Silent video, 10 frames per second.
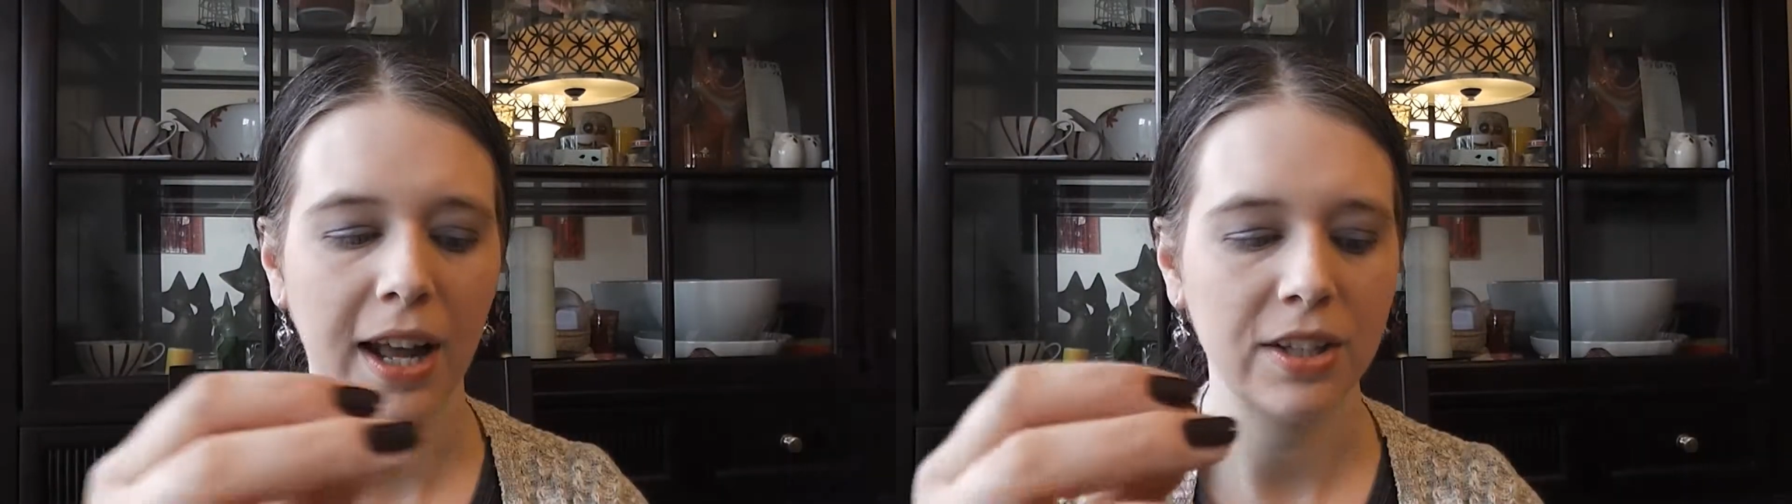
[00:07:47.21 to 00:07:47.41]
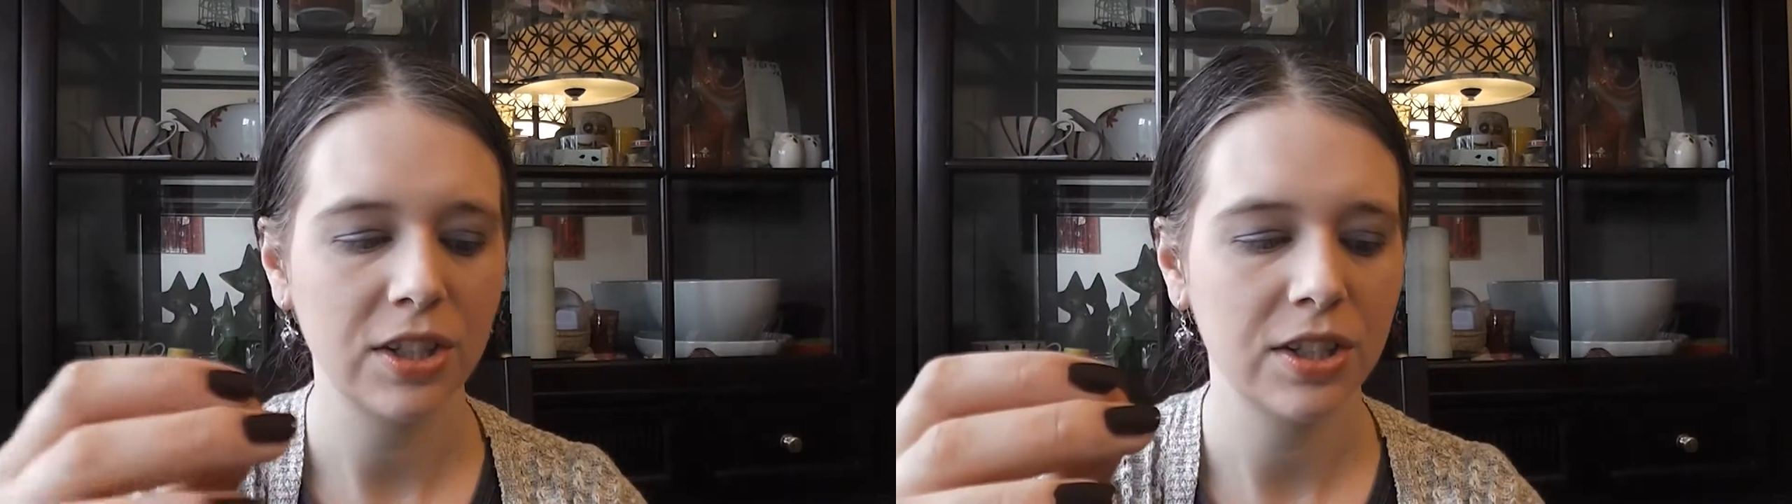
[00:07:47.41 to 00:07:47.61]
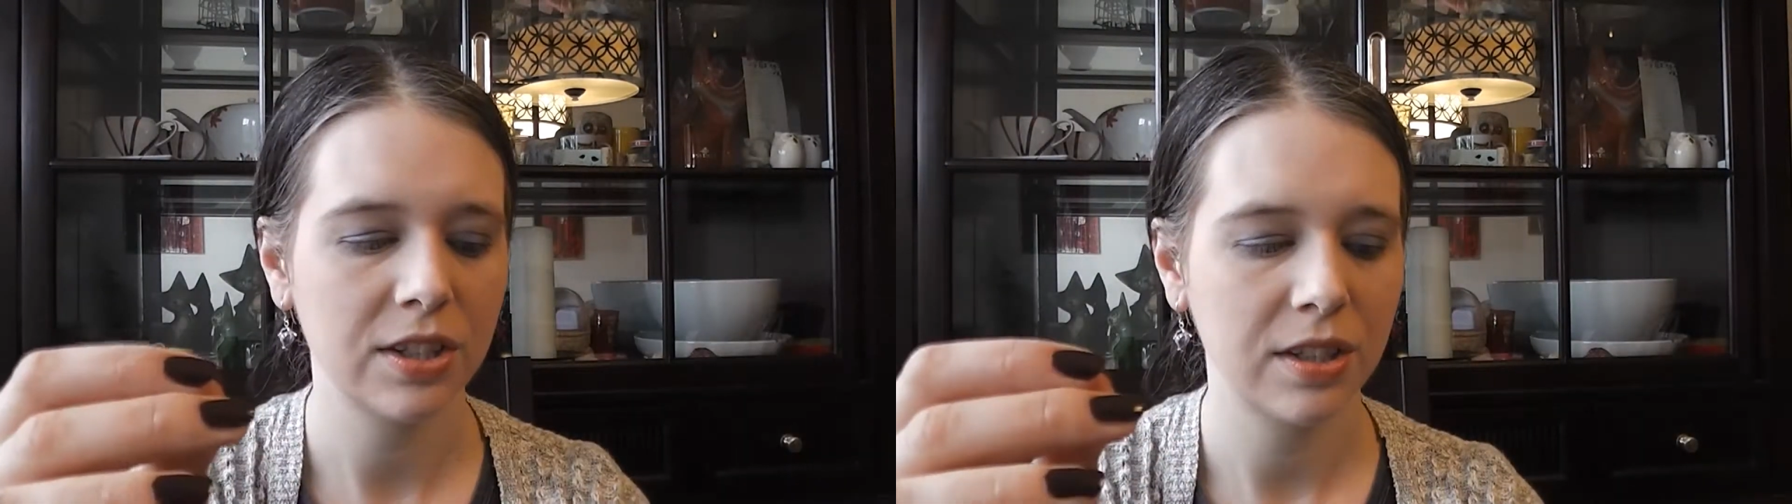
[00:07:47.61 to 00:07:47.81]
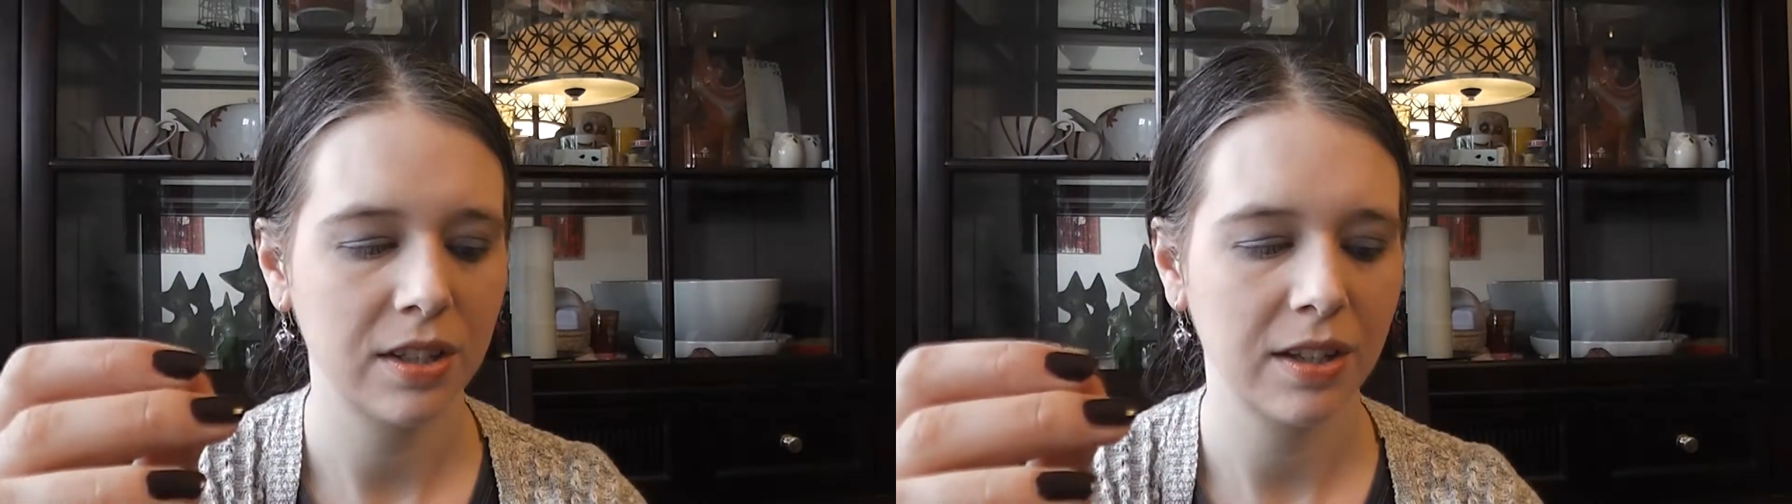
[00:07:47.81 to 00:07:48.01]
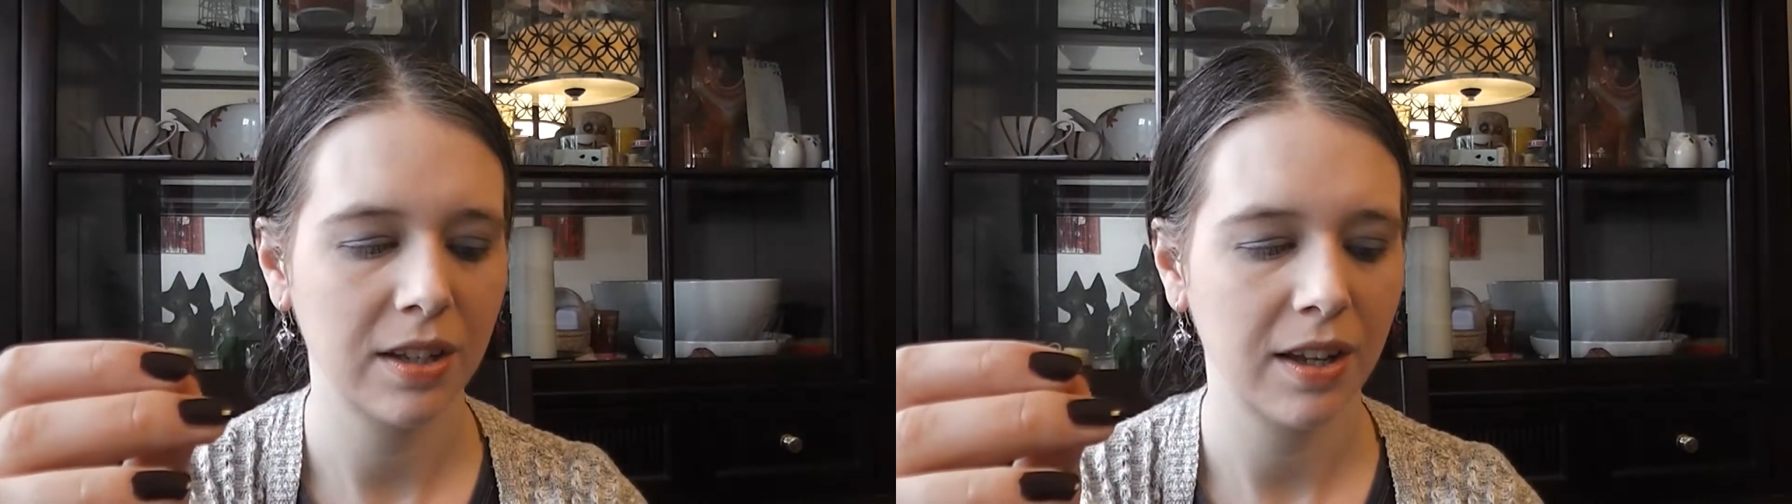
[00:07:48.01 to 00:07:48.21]

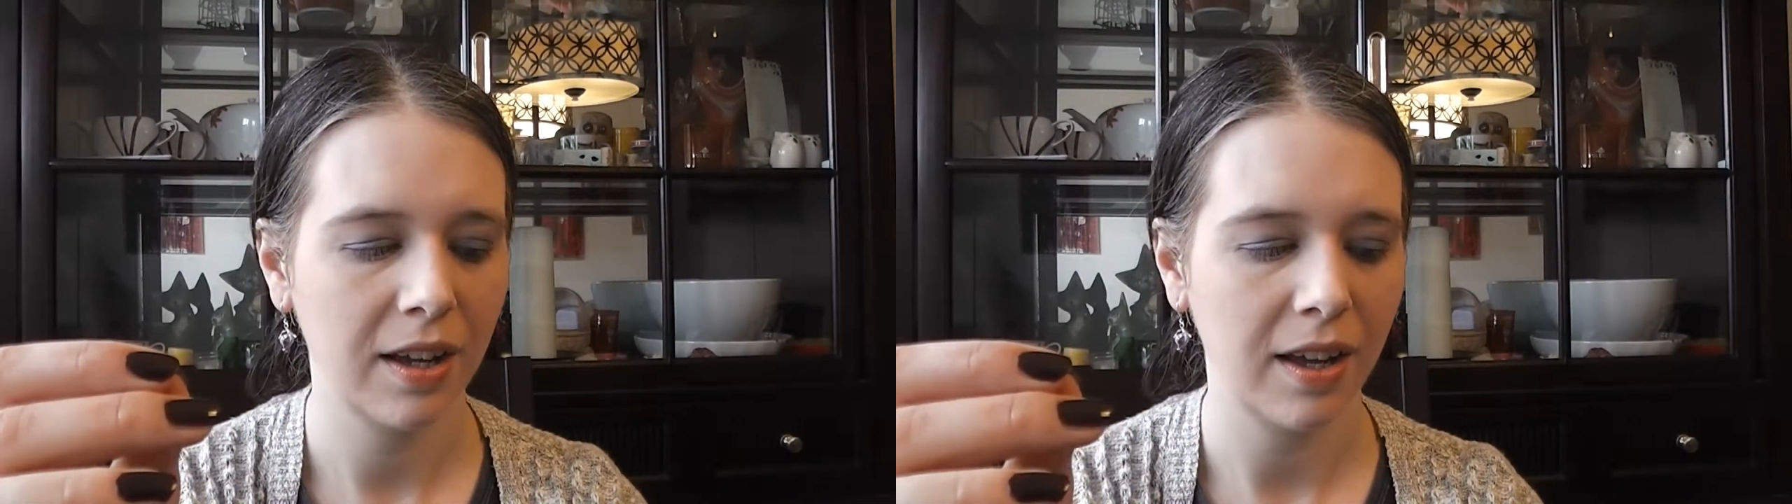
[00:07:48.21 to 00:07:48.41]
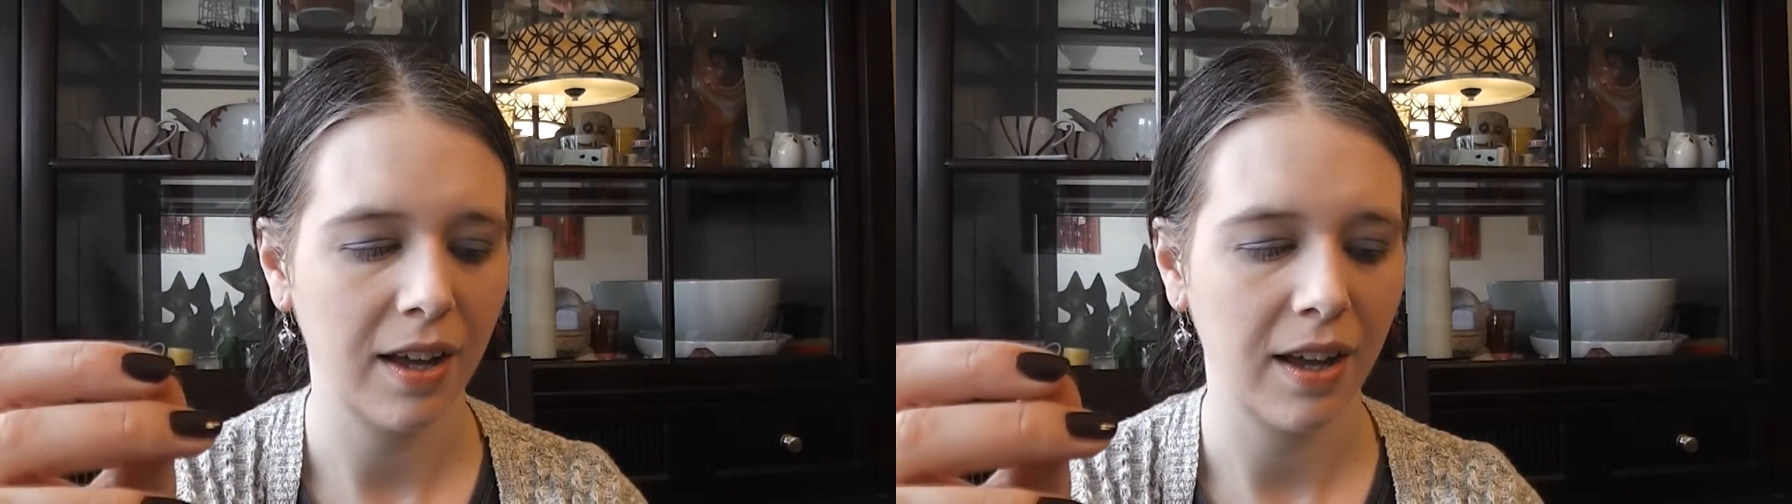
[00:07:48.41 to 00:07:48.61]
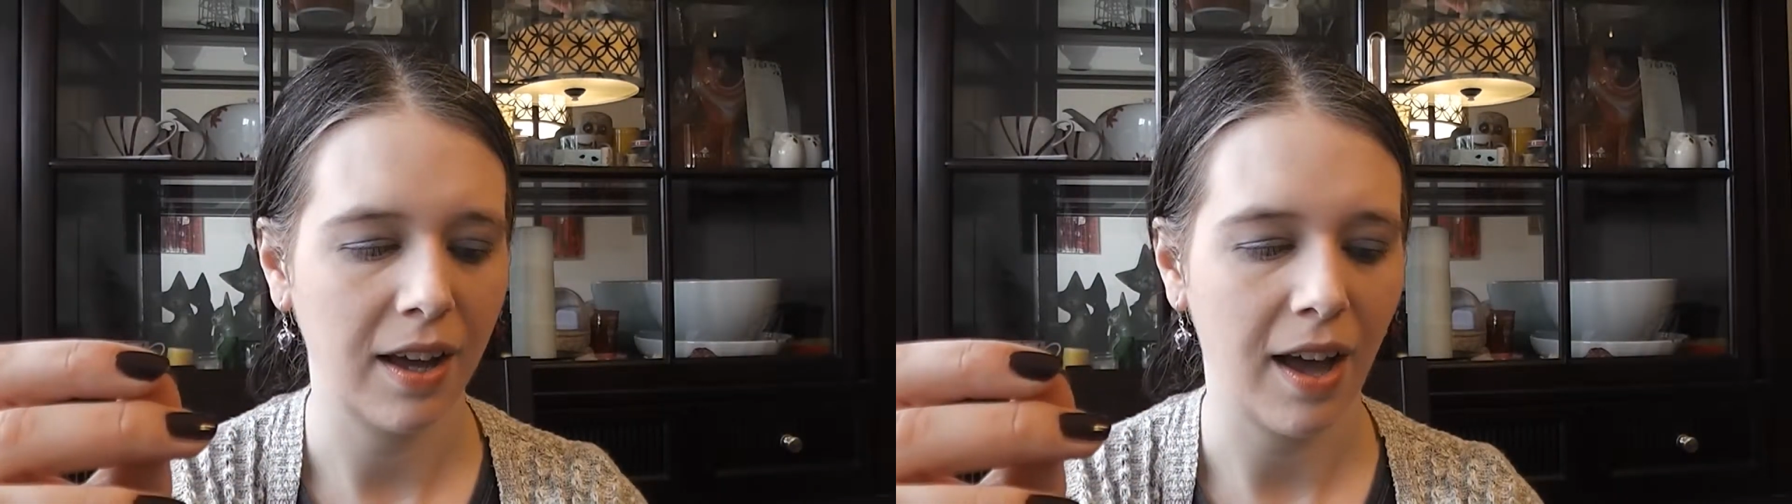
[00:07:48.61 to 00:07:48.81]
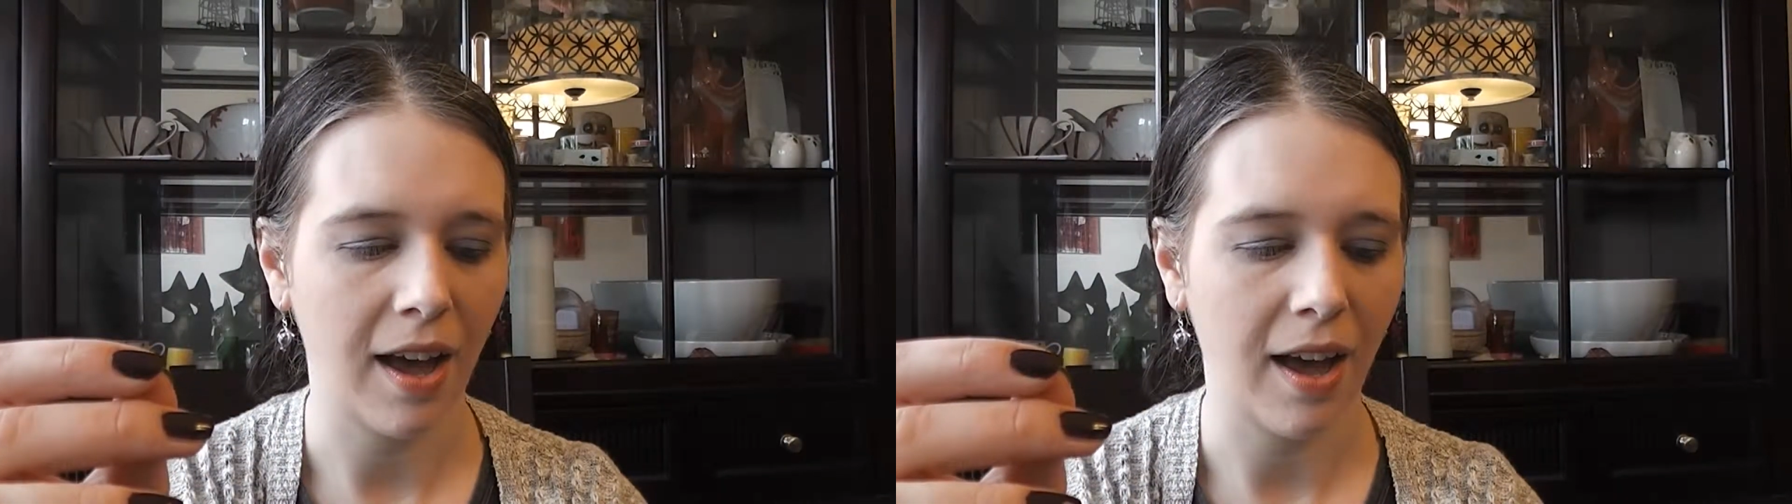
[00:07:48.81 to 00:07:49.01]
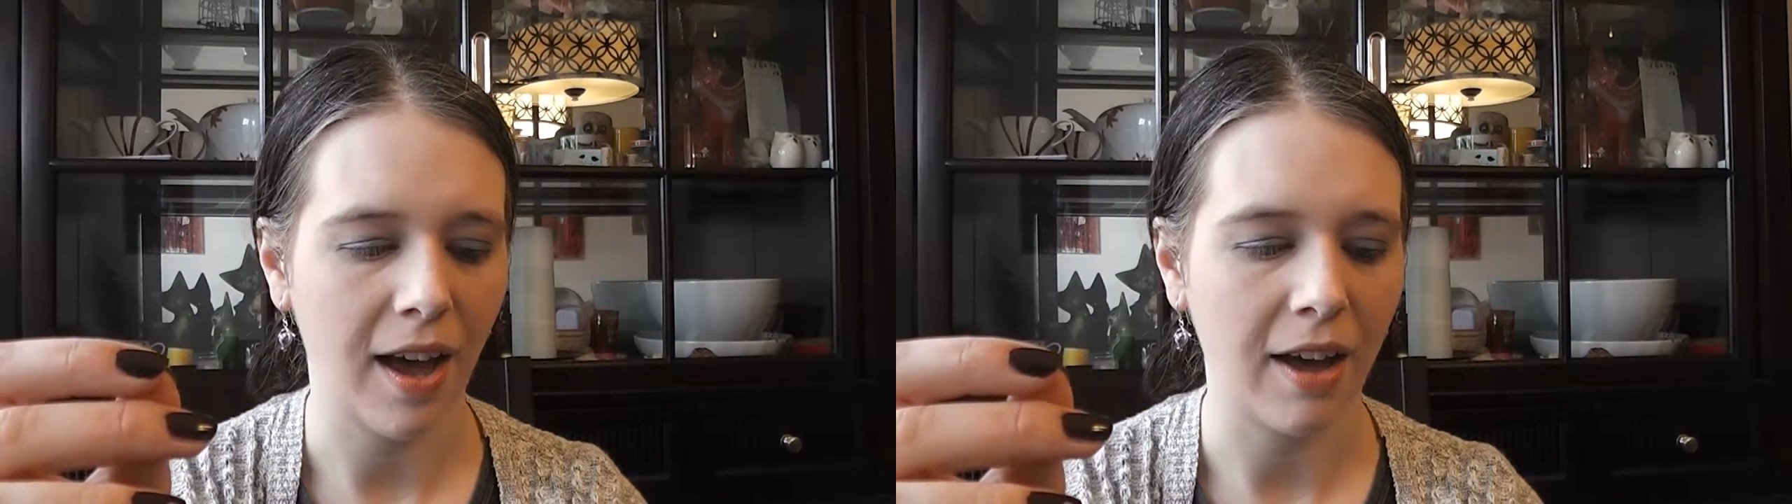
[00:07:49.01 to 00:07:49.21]

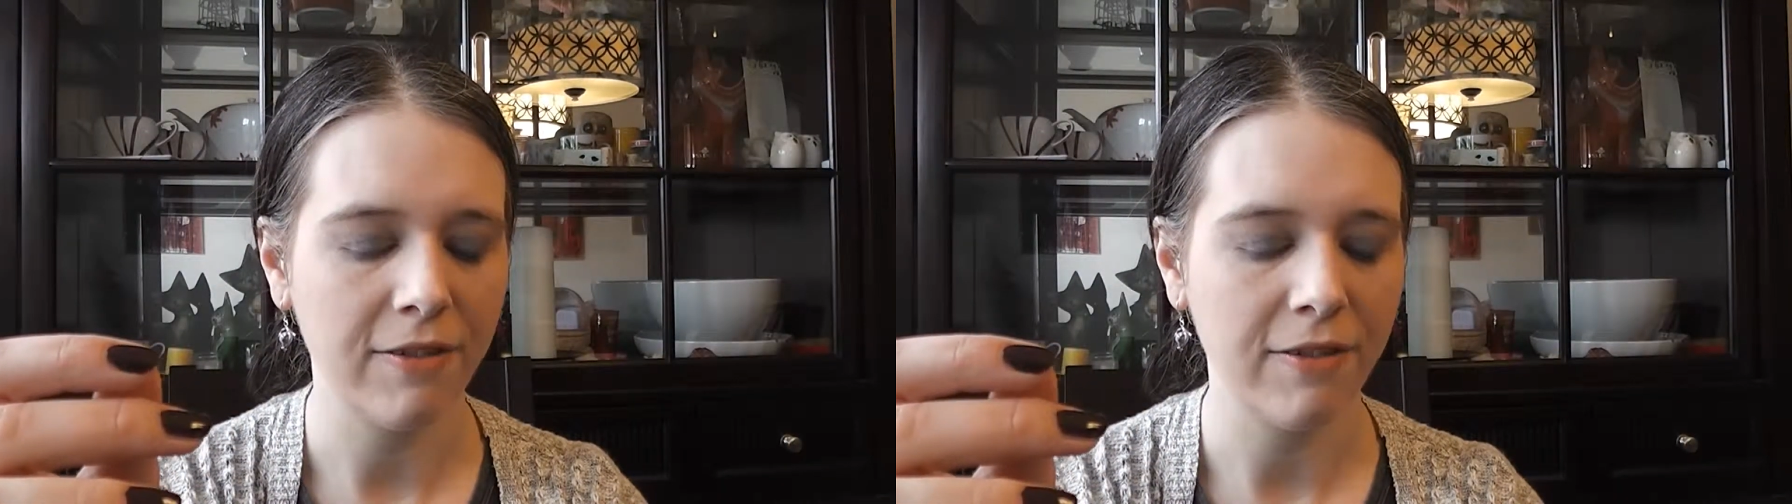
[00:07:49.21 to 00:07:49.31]
I